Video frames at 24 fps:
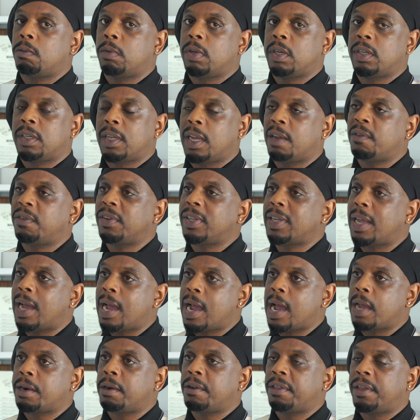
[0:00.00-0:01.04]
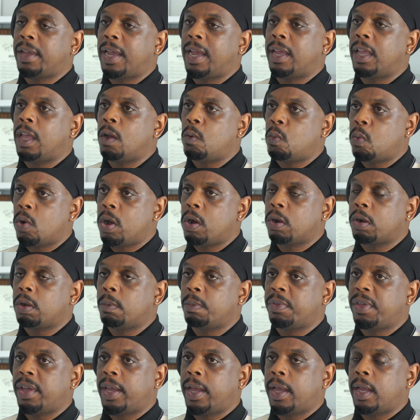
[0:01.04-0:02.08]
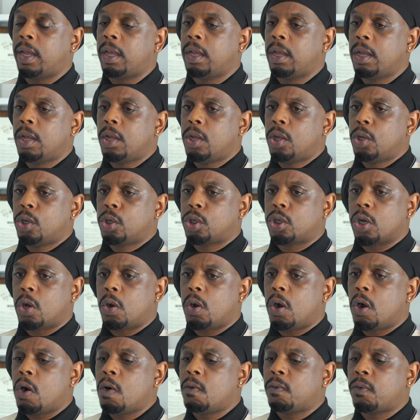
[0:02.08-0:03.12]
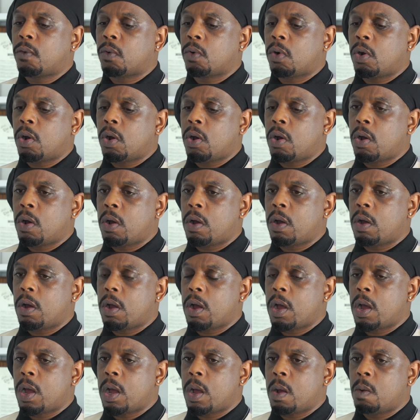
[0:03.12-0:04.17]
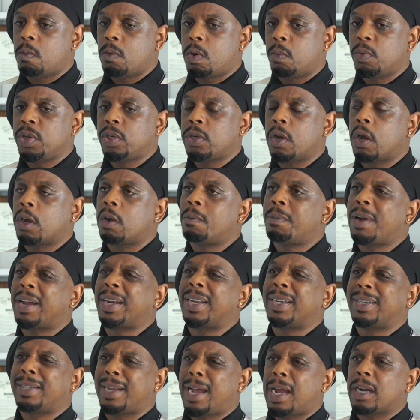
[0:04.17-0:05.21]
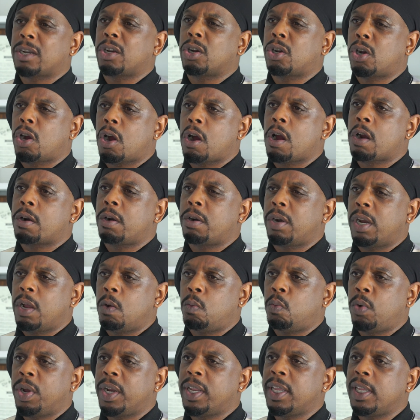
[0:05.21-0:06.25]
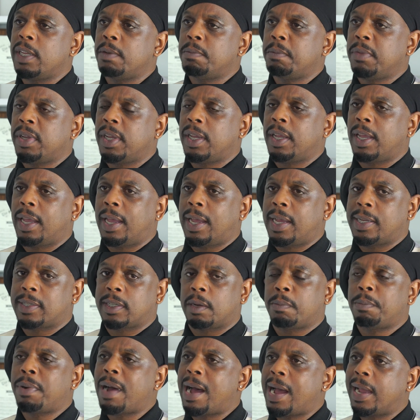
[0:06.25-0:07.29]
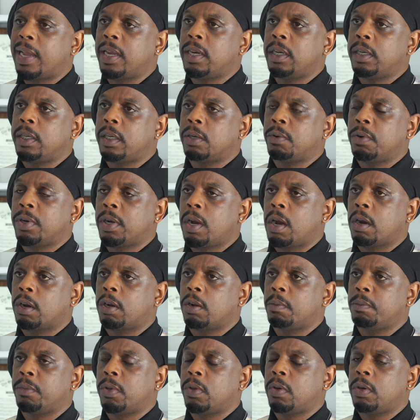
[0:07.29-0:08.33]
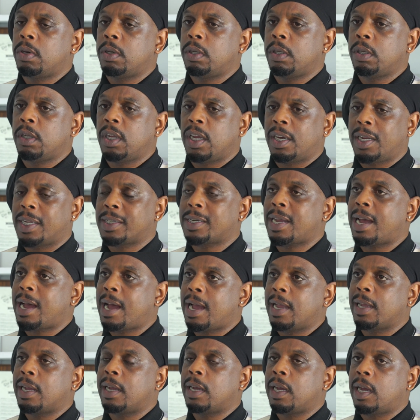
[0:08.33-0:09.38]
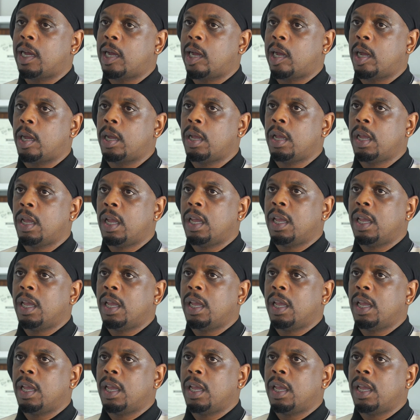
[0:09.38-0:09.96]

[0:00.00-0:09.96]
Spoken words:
would definitely honor that and welcome that. So overall, when we talk about a Dr. Carter and what he meant as a pioneer in our community and as an icon,